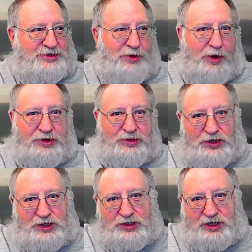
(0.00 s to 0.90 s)
calling
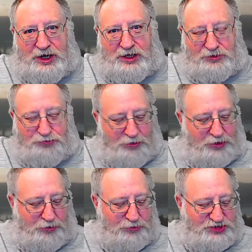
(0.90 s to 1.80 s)
the Canadian
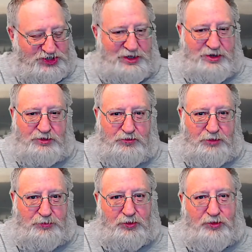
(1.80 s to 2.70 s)
truckers
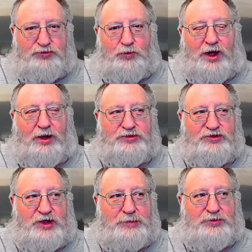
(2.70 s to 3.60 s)
criminals while at the
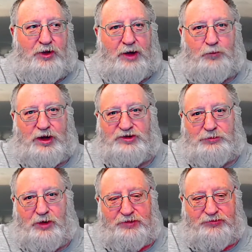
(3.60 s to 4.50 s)
same time raising
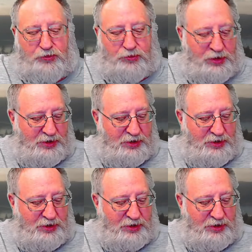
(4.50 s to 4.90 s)
money for